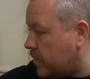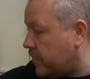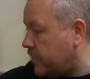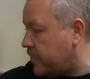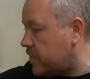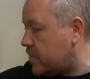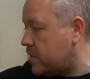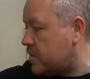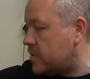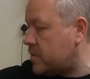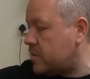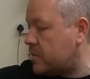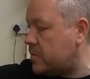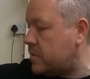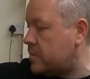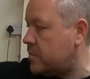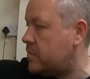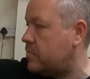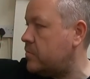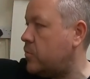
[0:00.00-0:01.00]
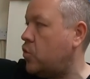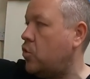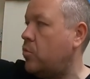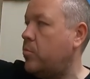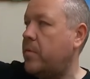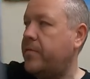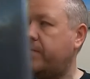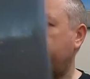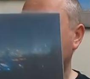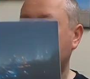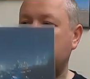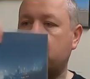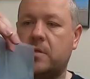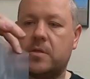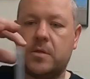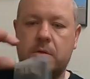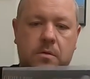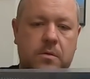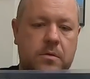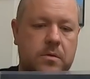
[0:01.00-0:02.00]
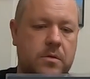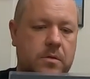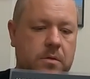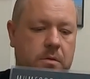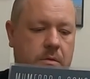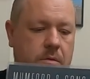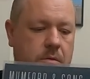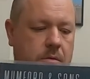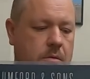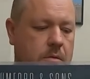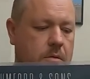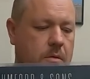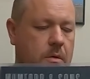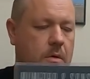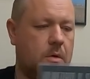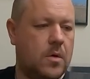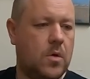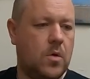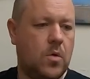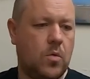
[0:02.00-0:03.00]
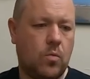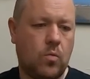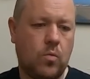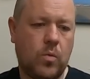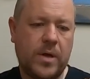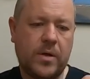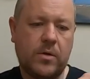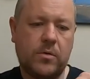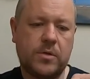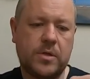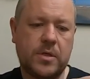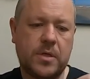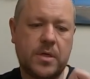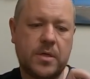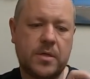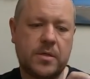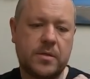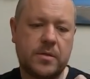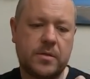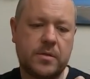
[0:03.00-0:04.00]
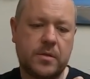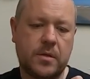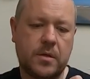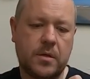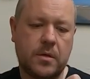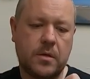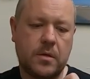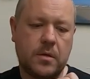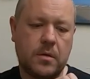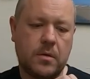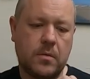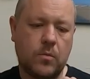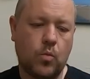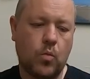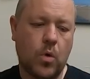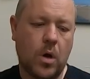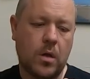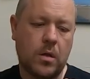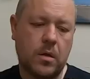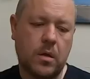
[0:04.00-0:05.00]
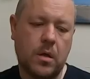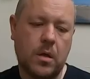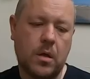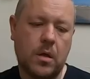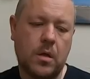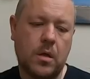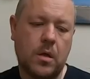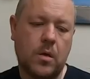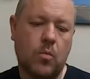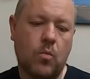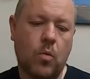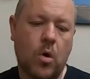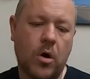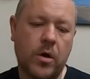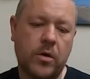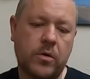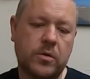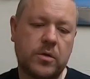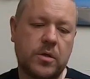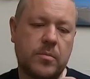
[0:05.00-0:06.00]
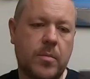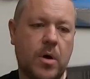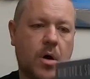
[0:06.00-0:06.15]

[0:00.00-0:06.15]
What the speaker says: a Mumford & Sons. More Mumford & Sons. Wilderness, Wilder